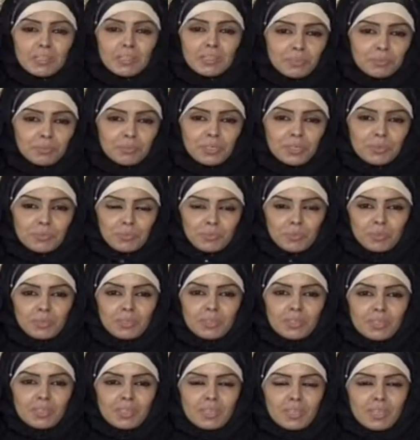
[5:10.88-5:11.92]
people
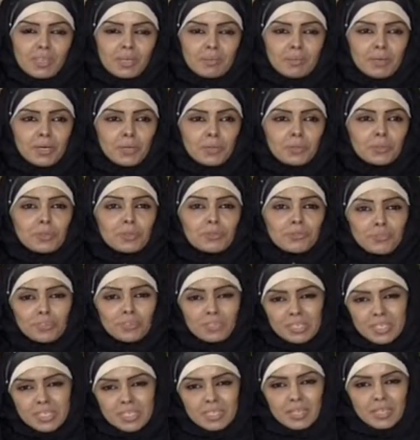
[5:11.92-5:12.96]
about the
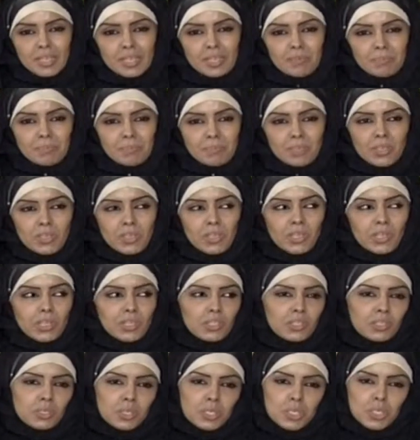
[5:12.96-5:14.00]
first time
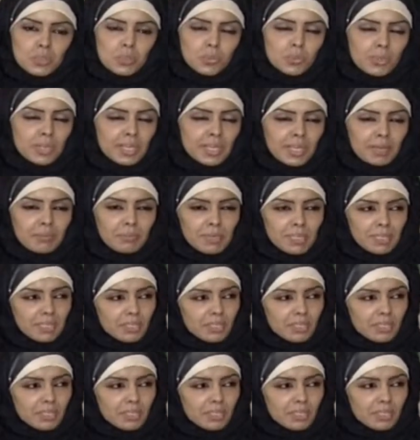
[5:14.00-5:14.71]
you saw Kaaba.